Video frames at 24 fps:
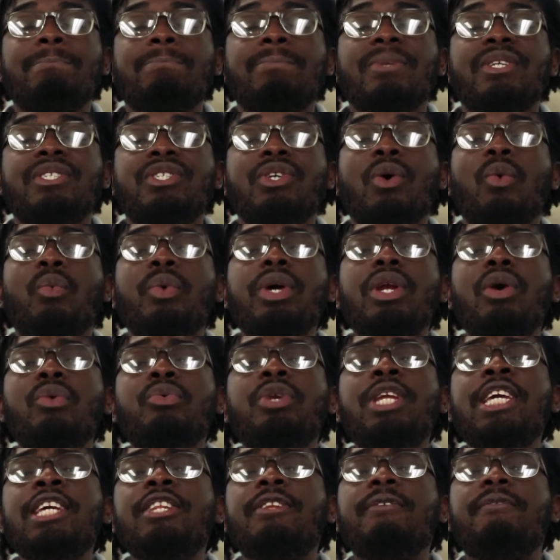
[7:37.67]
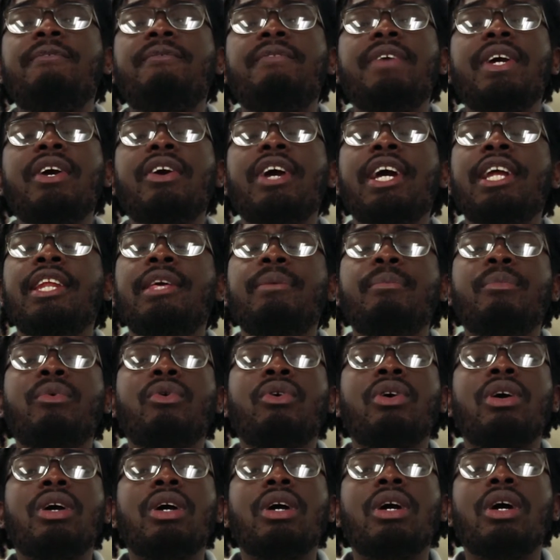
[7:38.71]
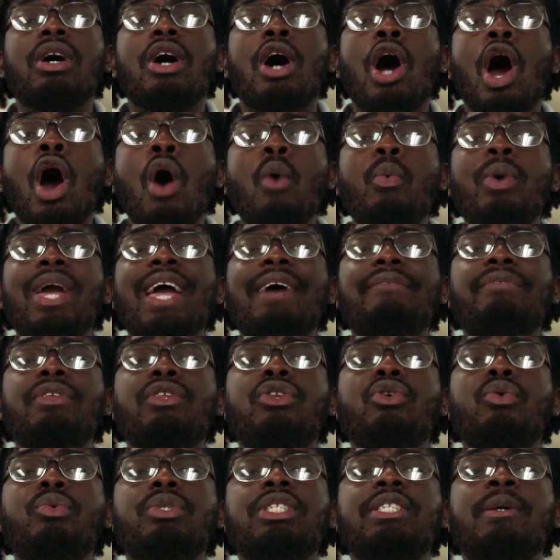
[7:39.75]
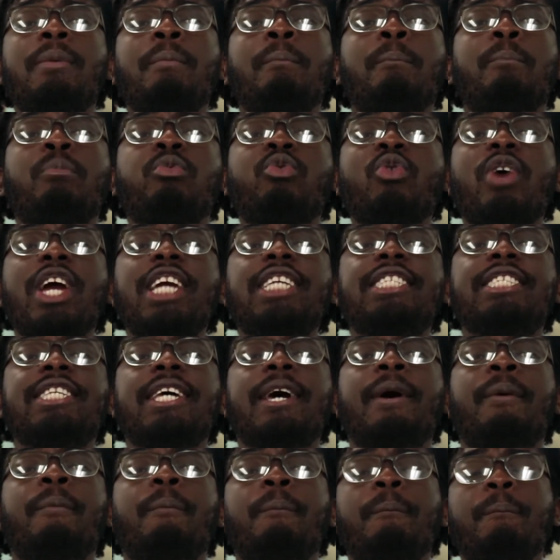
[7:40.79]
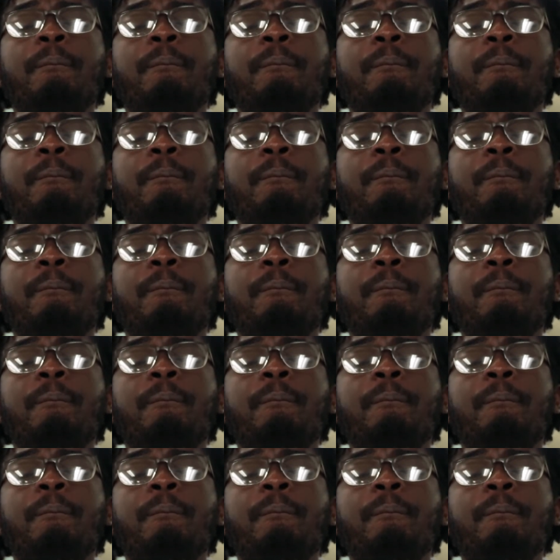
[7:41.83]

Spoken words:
So we don't need to fear anymore. All we have to do is embrace him.